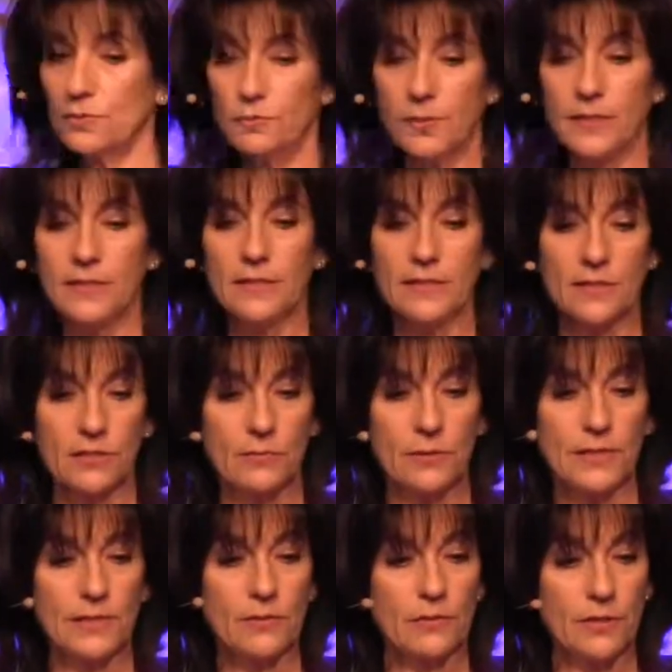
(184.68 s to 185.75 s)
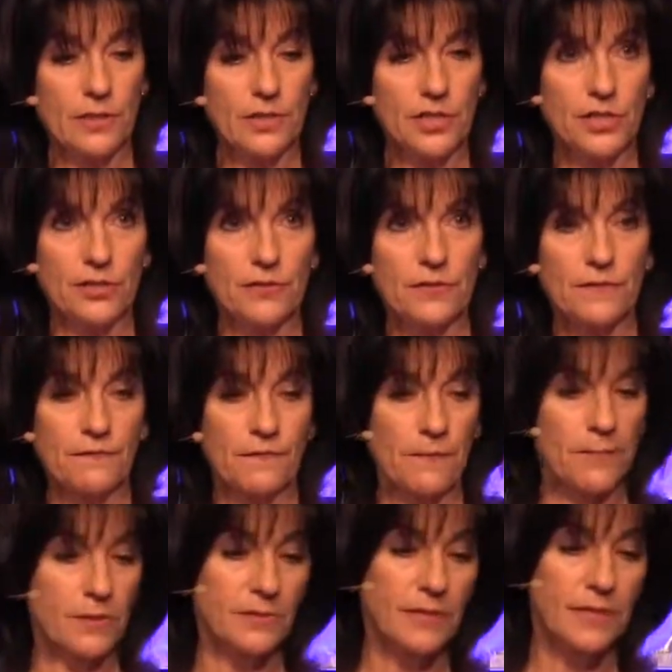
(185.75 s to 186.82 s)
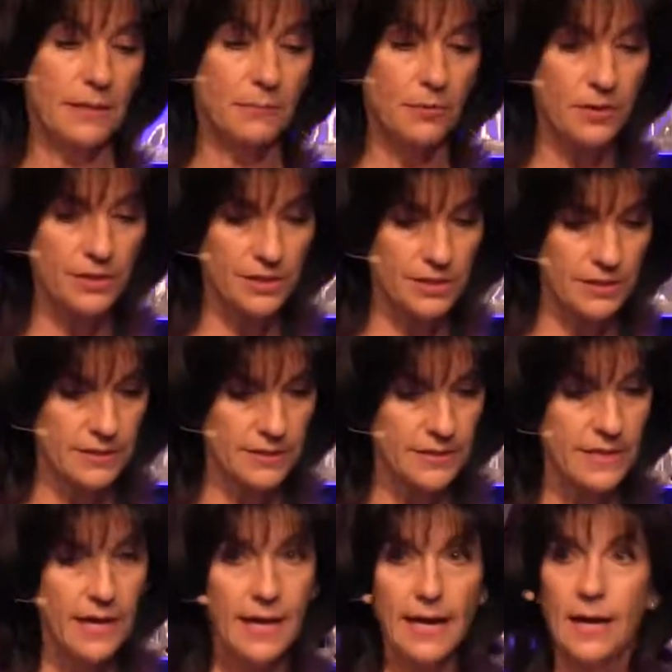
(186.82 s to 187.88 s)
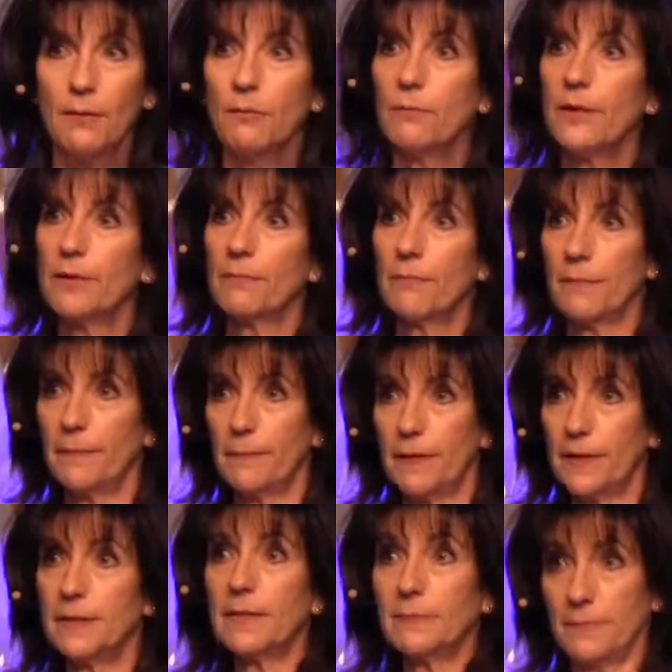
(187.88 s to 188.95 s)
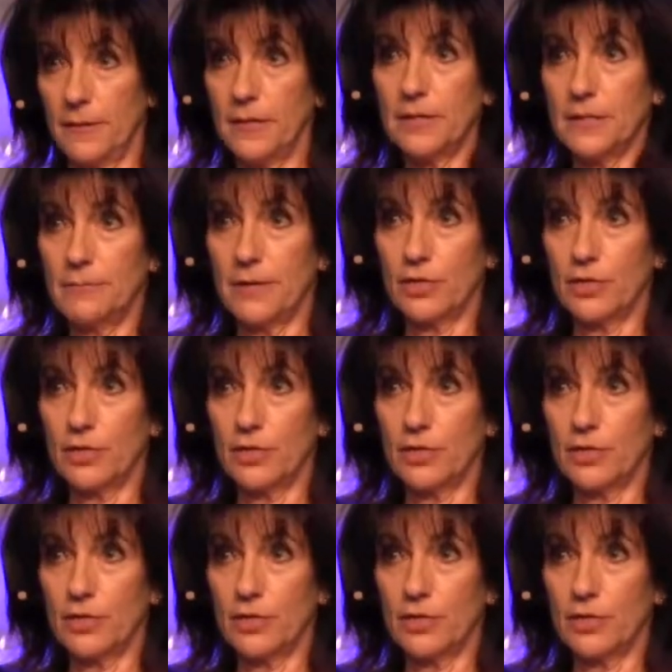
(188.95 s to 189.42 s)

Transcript: squeezed orange juice from those same oranges. Went into the